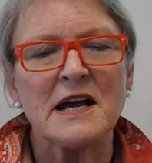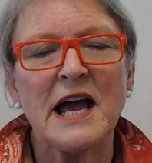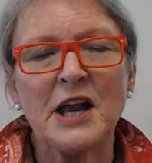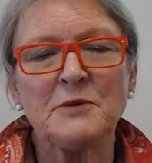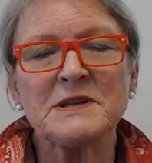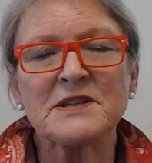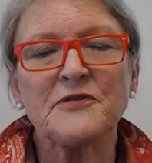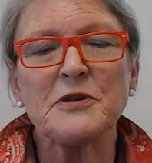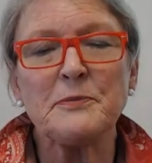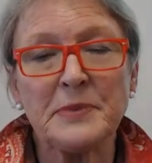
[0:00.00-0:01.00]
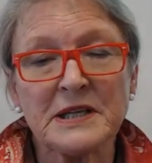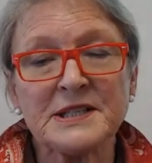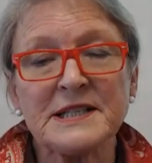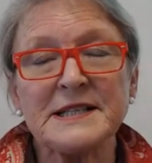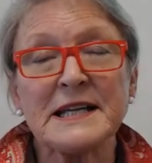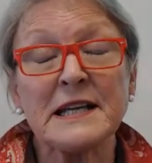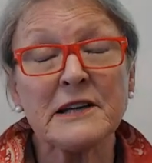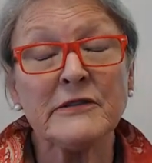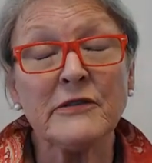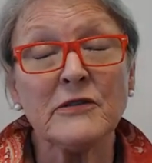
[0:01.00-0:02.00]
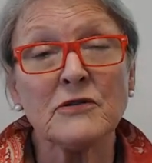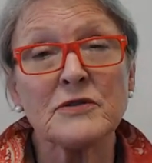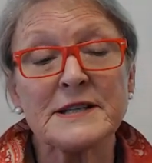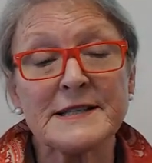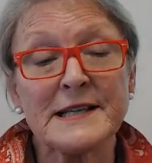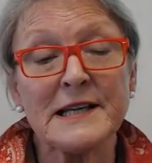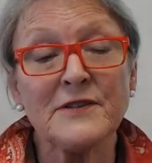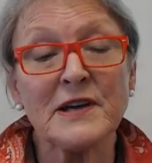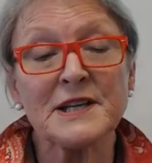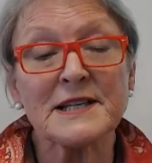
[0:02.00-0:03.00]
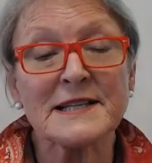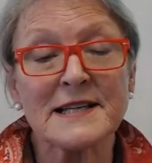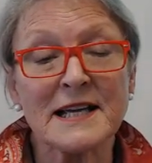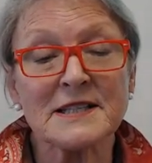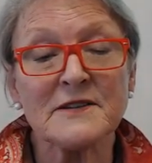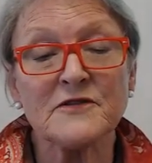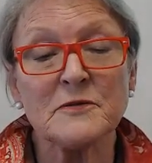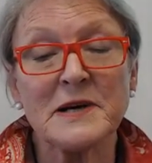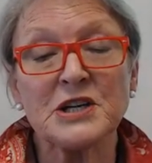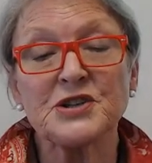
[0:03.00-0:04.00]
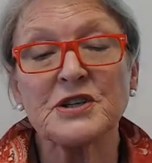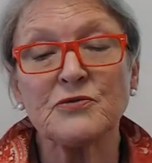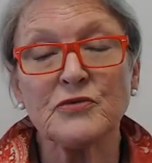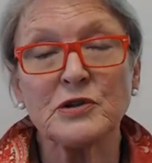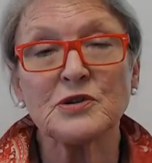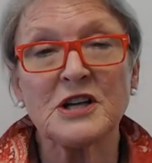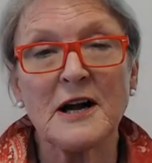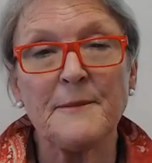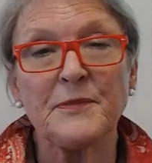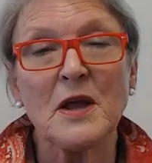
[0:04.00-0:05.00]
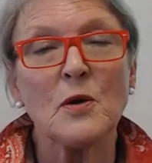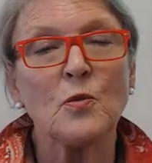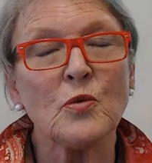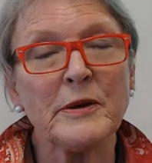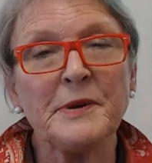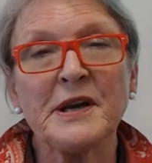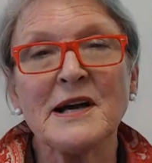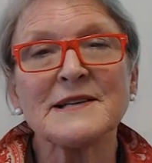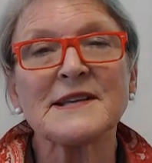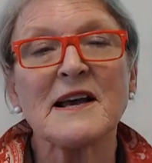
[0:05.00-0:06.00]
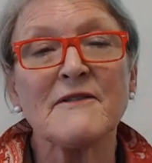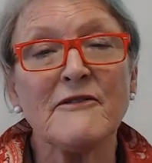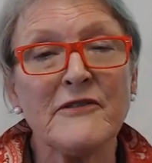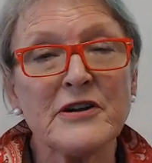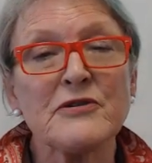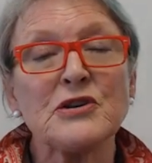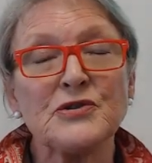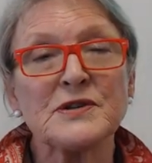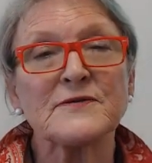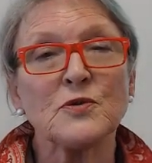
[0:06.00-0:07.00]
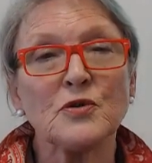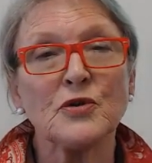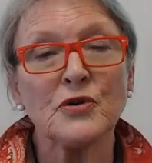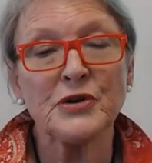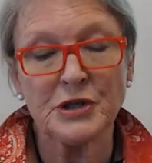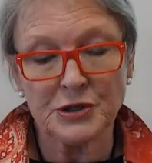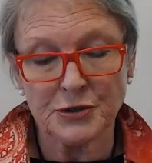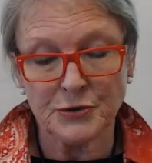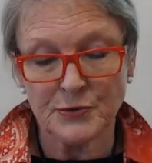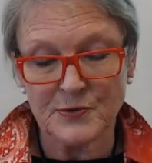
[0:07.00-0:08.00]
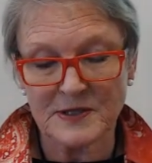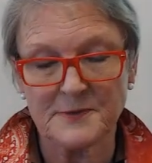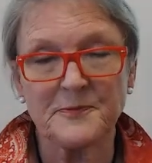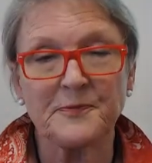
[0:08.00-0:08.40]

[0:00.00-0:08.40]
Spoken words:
Elements of the ability to give, receive, and discuss information in real time. Webinars are very useful learning tools.